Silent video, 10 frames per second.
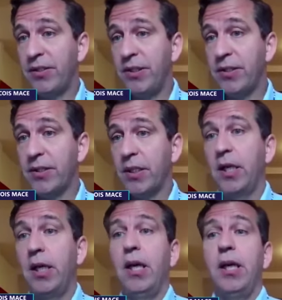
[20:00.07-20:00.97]
cities.
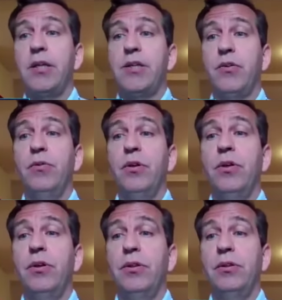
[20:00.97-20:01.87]
So
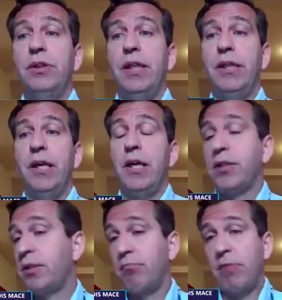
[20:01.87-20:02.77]
uh, they, they
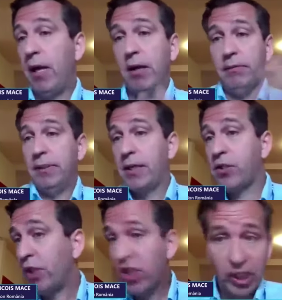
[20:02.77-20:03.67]
are yeah they are
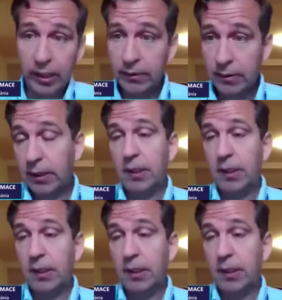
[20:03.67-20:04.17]
switching.